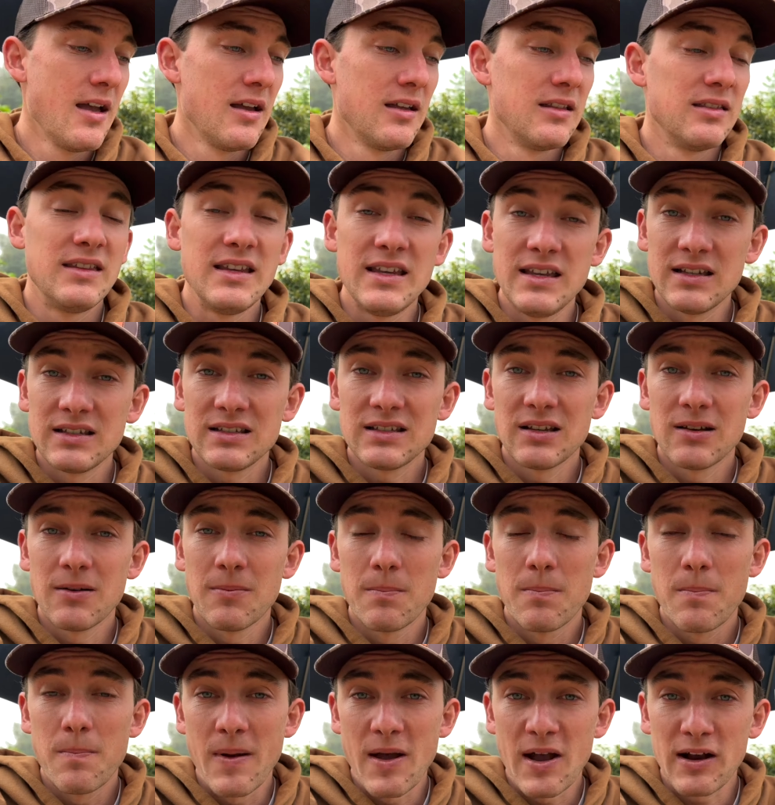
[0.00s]
these
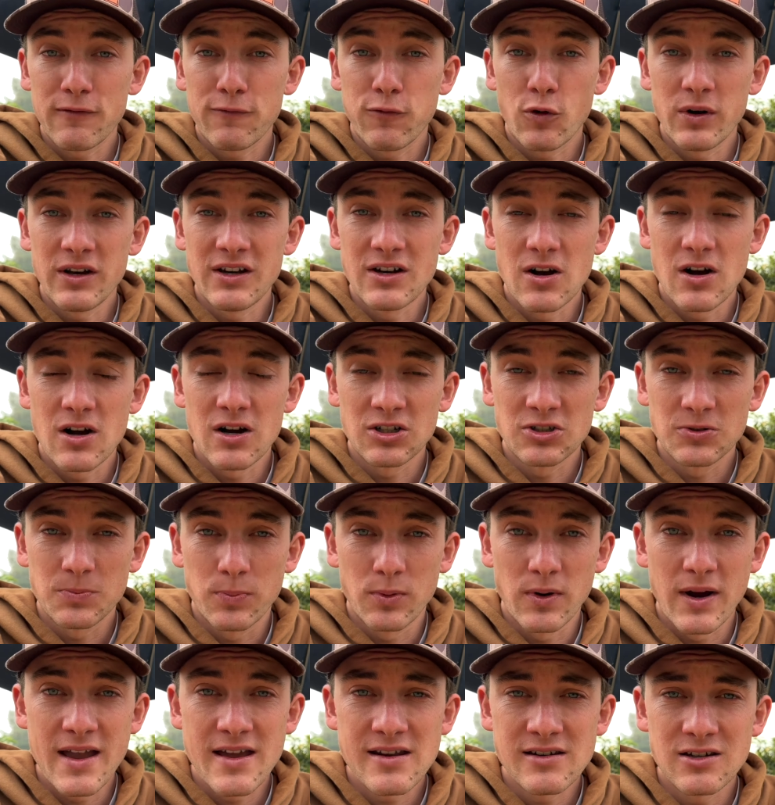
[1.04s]
Back 40 Dogs
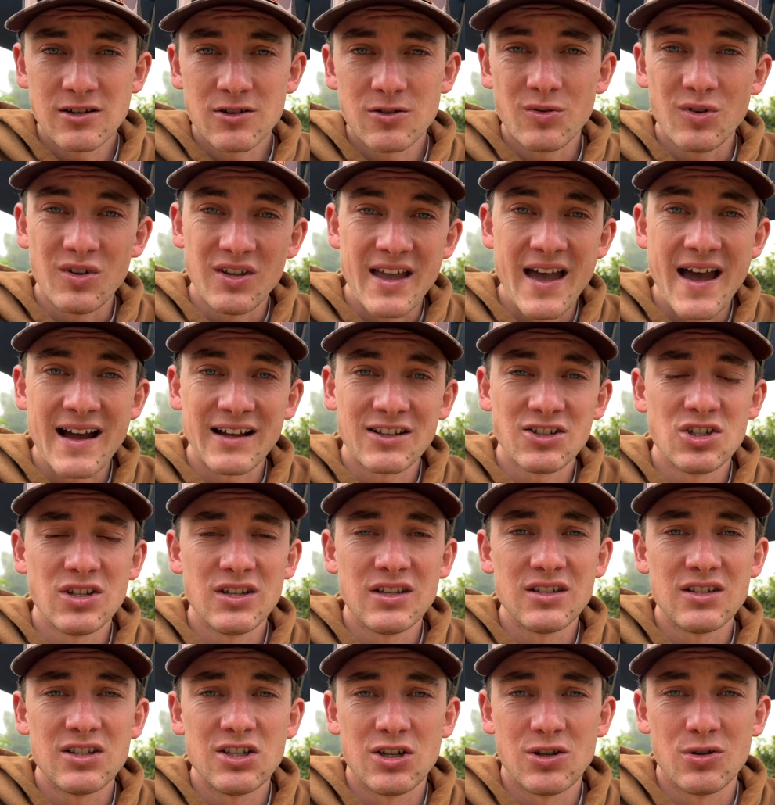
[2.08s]
brand new Yak
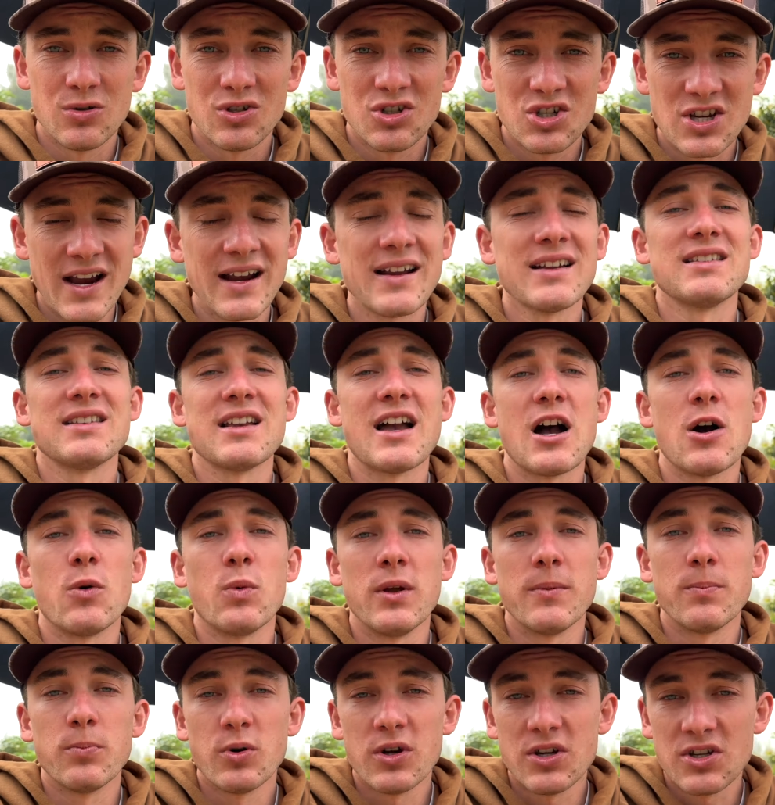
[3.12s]
Cheese Chews, check us out. We
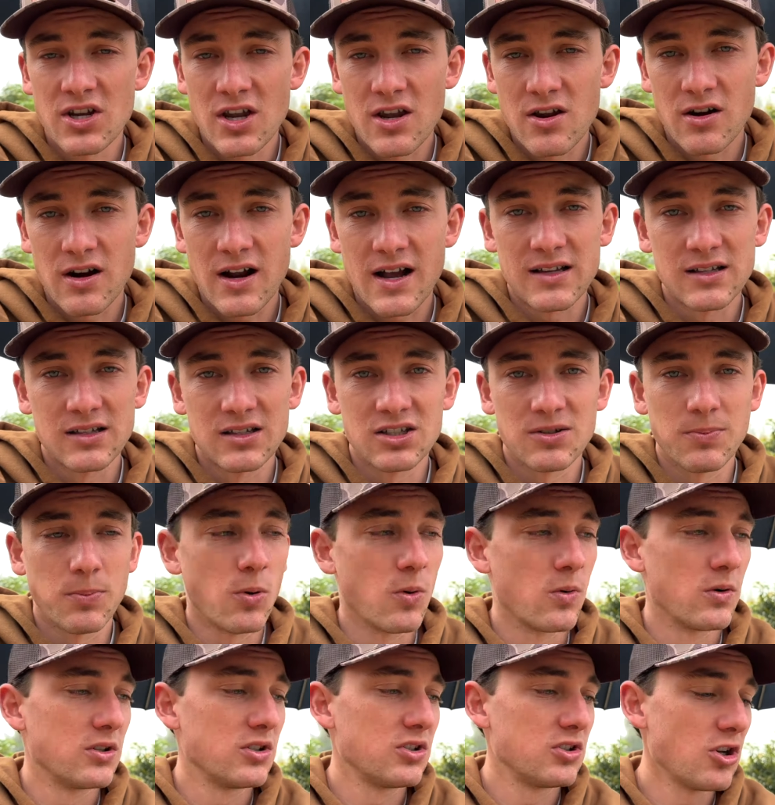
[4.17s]
appreciate your guys'
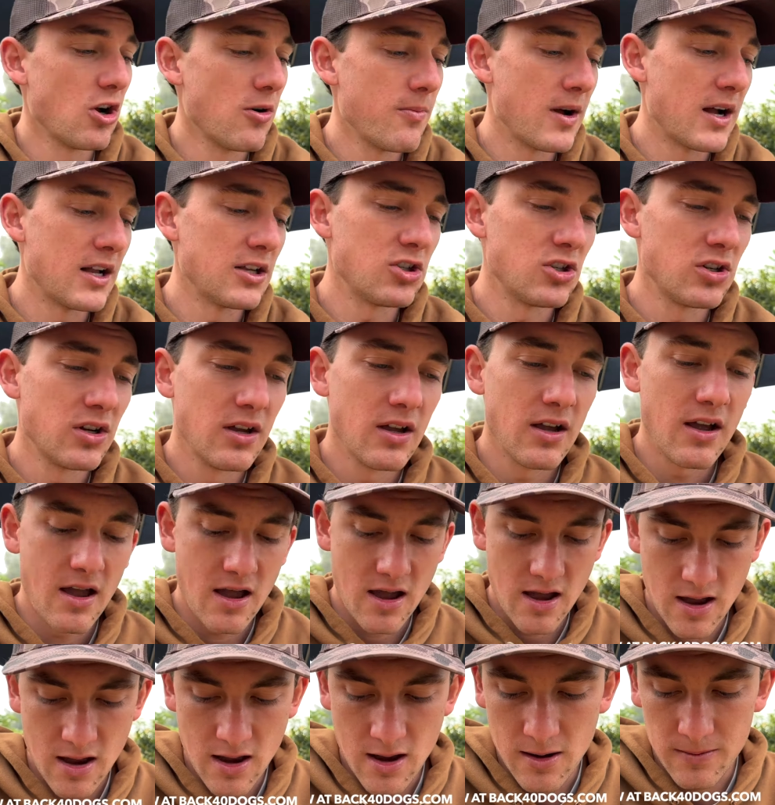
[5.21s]
support so much.
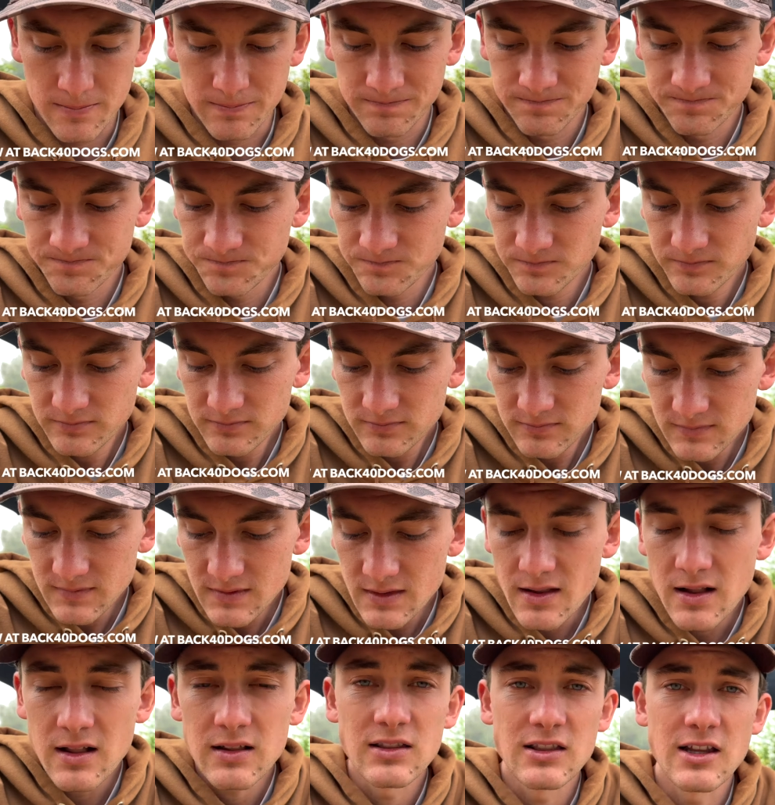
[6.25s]

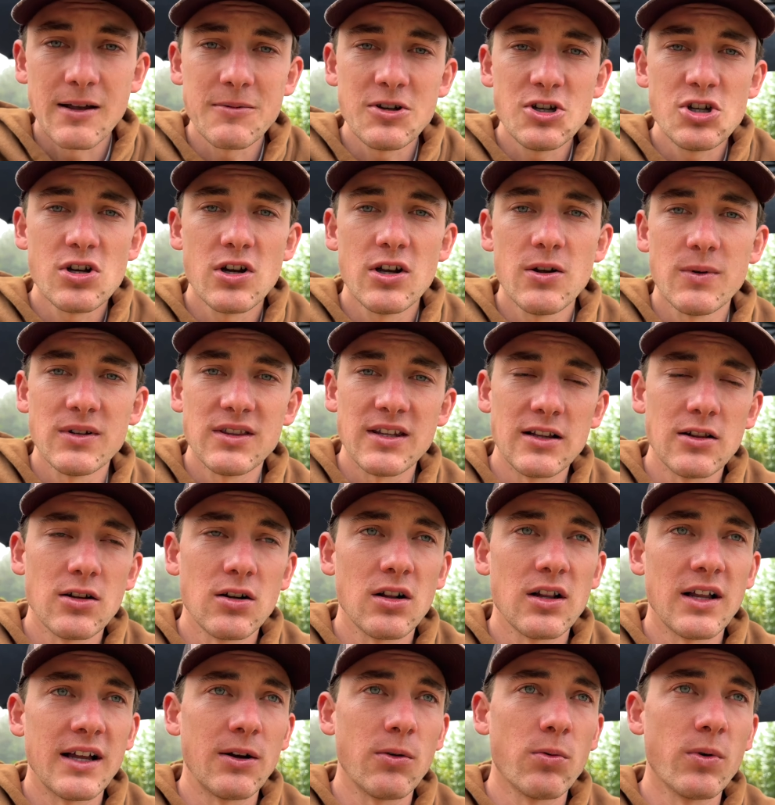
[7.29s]
Let me show you what they
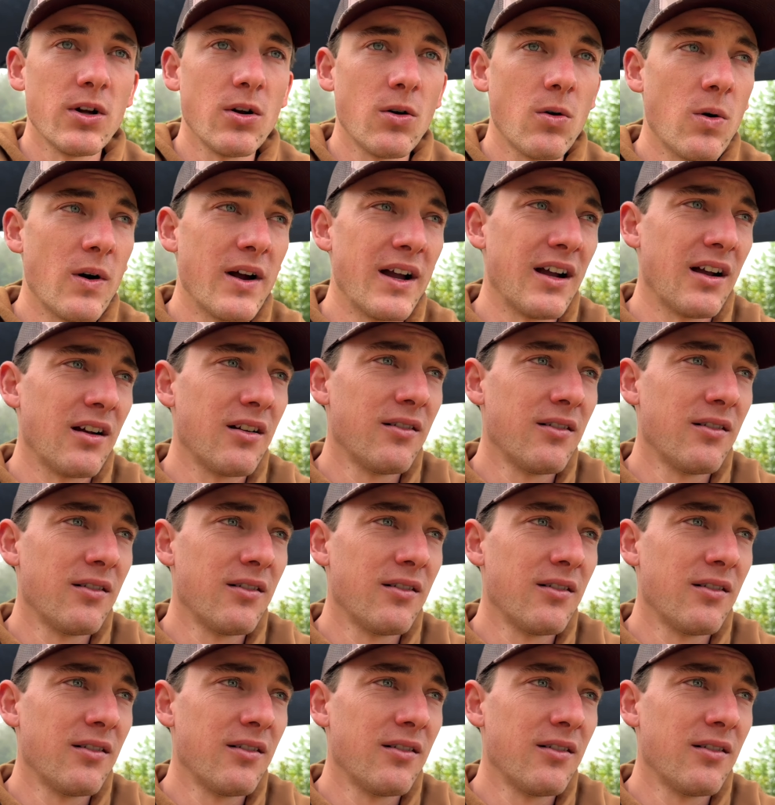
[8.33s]
look like real quick.